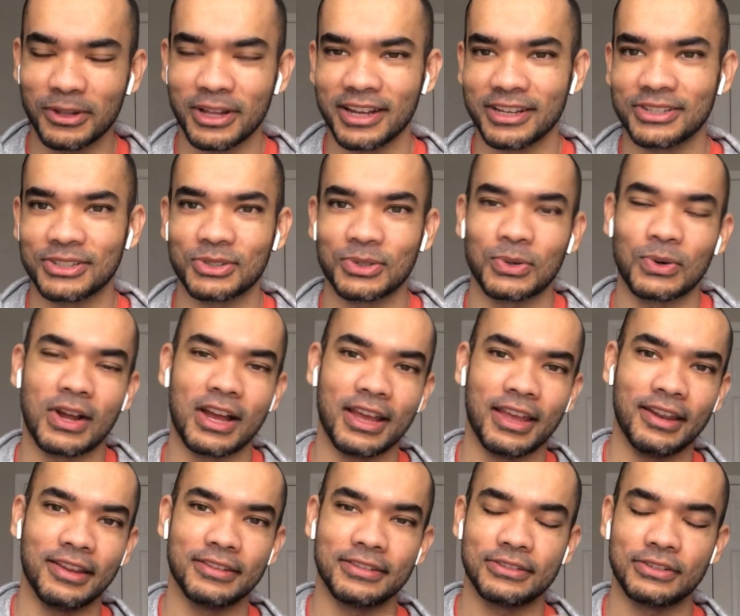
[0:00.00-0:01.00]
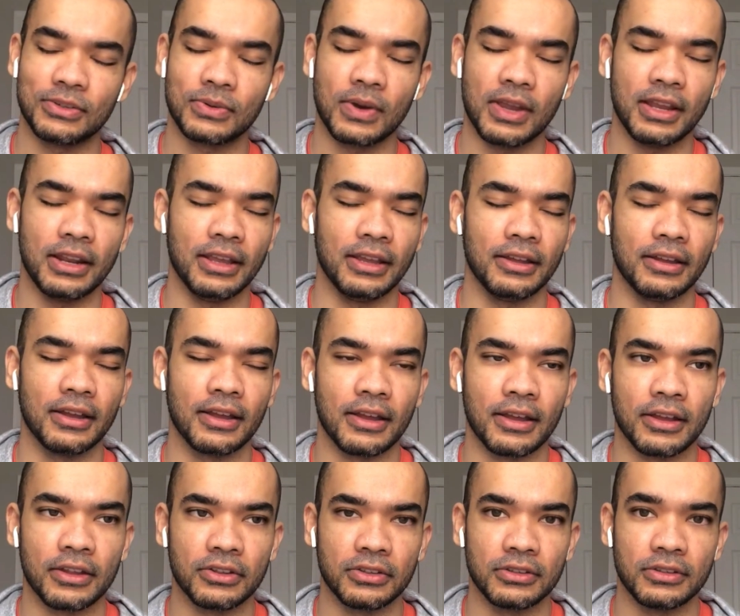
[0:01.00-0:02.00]
I tried trading
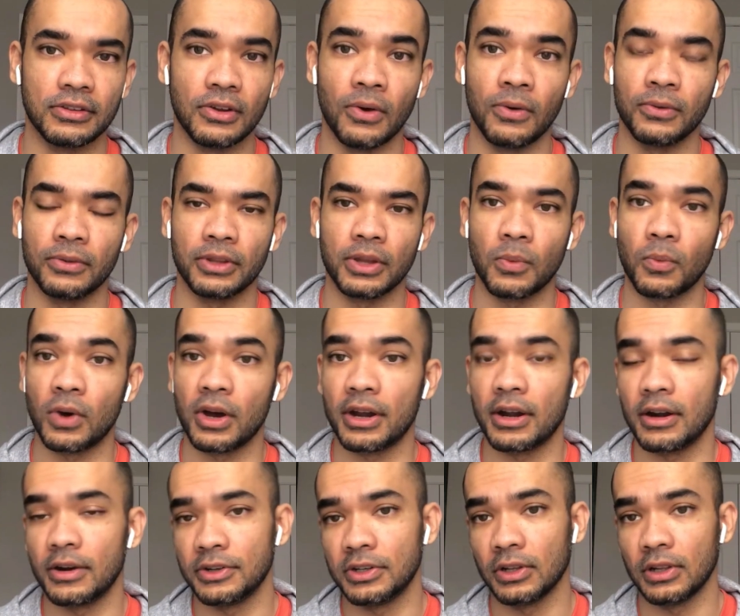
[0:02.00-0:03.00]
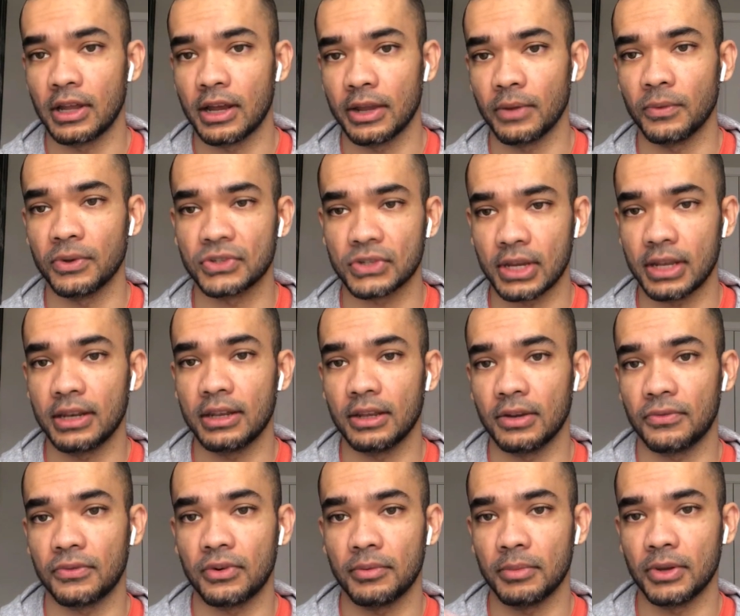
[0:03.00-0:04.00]
only one underlying, which I did
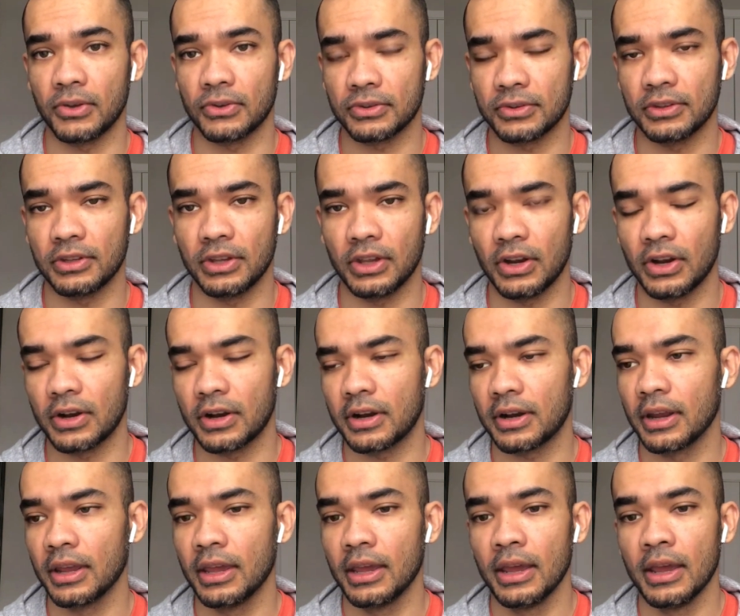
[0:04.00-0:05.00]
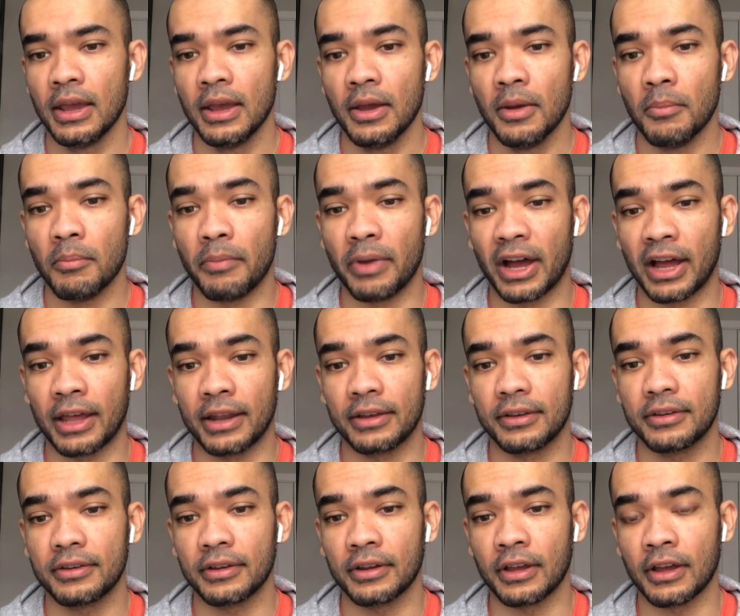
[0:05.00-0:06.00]
for most of the year. But